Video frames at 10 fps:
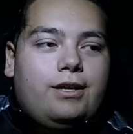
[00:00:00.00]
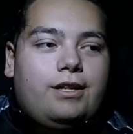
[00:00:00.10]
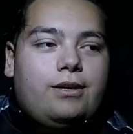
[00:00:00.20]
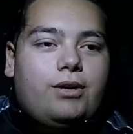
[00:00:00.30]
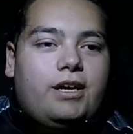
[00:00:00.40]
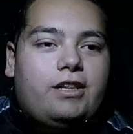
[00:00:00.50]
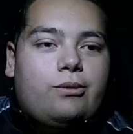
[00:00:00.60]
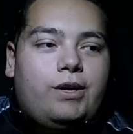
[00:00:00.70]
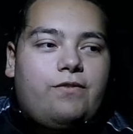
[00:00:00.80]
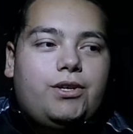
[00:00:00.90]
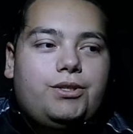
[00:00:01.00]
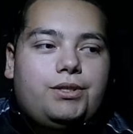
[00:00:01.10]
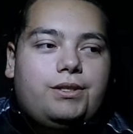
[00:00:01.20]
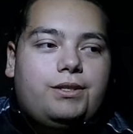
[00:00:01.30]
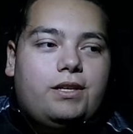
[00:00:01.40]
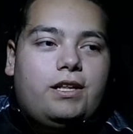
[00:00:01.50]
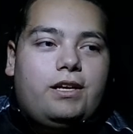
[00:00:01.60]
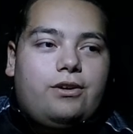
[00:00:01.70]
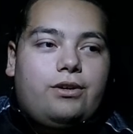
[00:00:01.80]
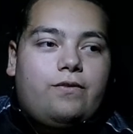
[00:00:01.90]
There were like 3 versions, and
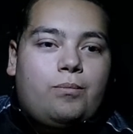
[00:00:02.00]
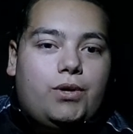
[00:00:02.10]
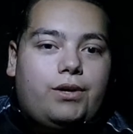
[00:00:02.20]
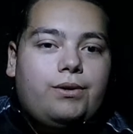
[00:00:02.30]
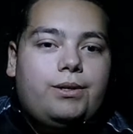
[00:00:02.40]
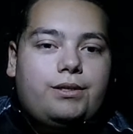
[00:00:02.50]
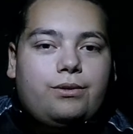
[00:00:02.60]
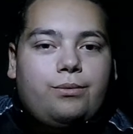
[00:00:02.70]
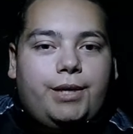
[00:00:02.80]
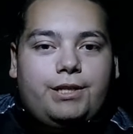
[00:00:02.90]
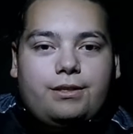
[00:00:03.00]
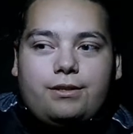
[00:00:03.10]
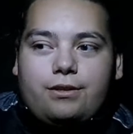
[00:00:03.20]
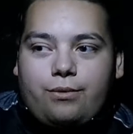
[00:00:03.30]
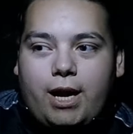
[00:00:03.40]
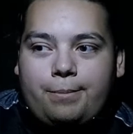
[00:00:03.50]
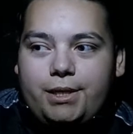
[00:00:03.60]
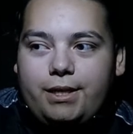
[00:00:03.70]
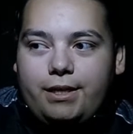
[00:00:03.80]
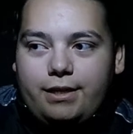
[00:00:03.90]
then none of them were good, so we just scrapped
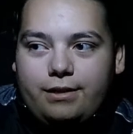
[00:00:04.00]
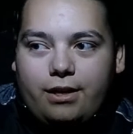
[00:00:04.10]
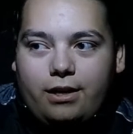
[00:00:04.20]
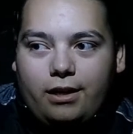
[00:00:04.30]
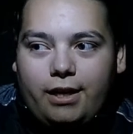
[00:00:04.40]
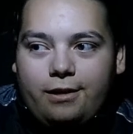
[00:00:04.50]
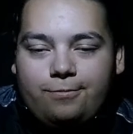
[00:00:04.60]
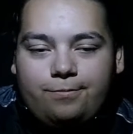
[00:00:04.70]
it entirely.